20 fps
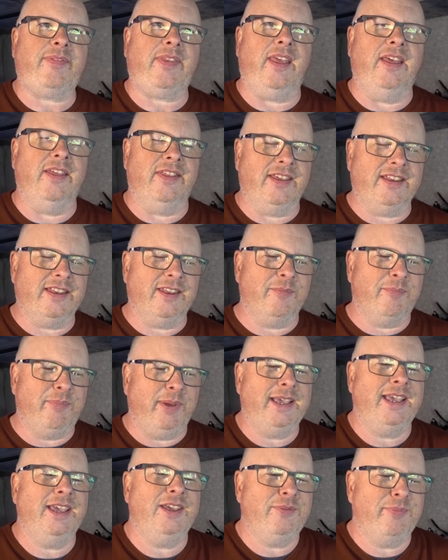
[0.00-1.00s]
I think the
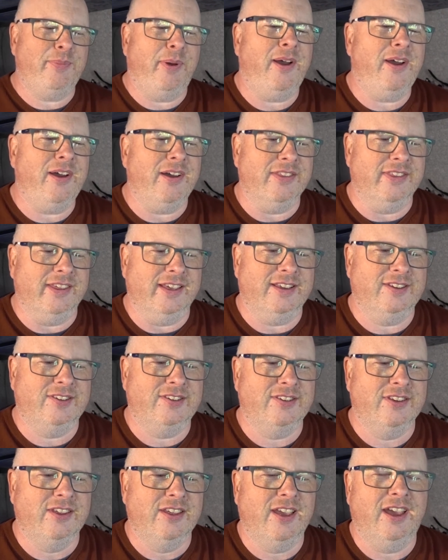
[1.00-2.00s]
biggest part of
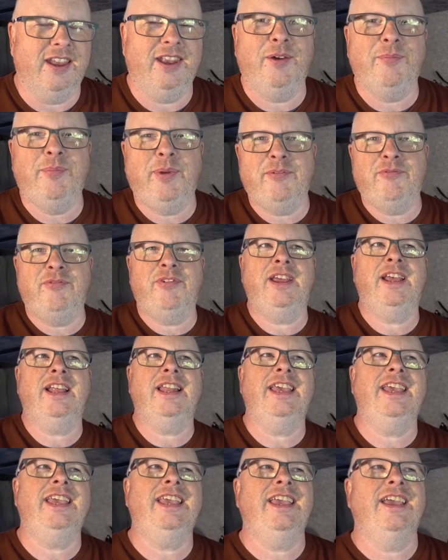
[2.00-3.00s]
this, and I'll be
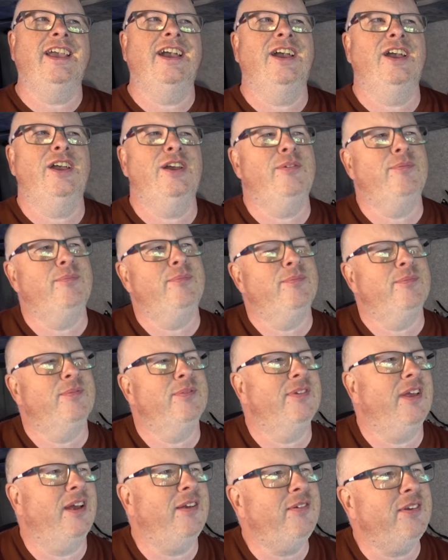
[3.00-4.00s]
really, I don't
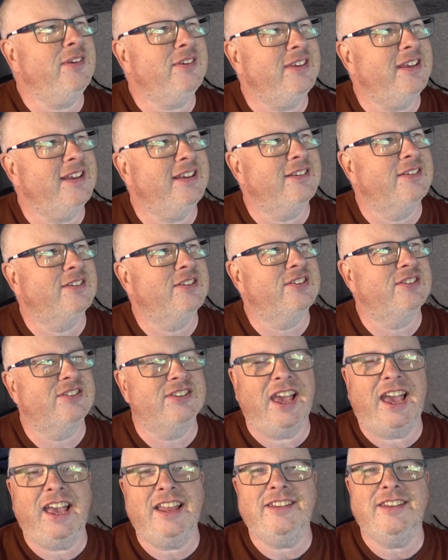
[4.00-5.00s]
want to say
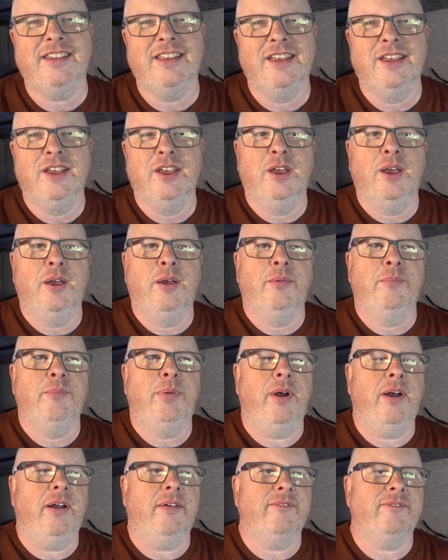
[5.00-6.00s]
sad,
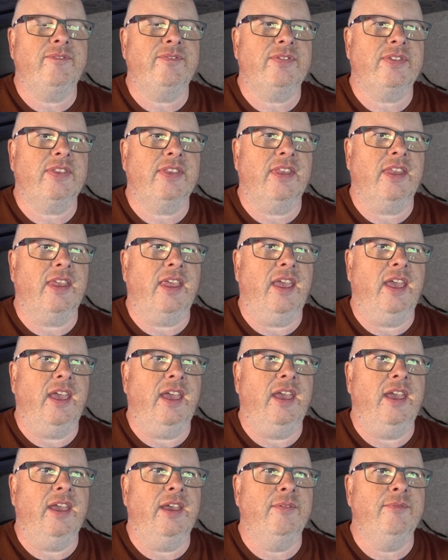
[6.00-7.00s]
but
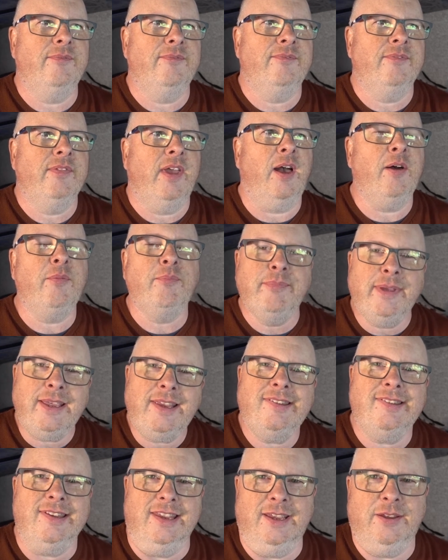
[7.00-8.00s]
I'll
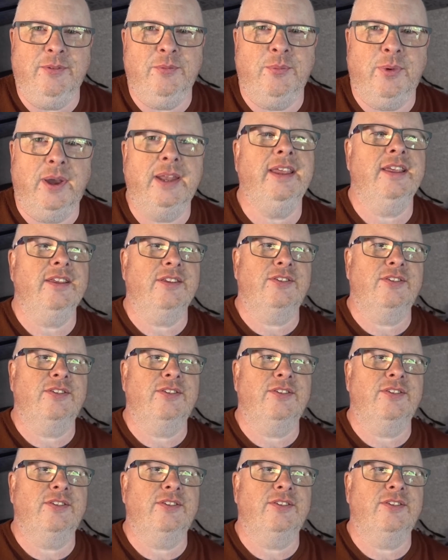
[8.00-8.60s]
miss it when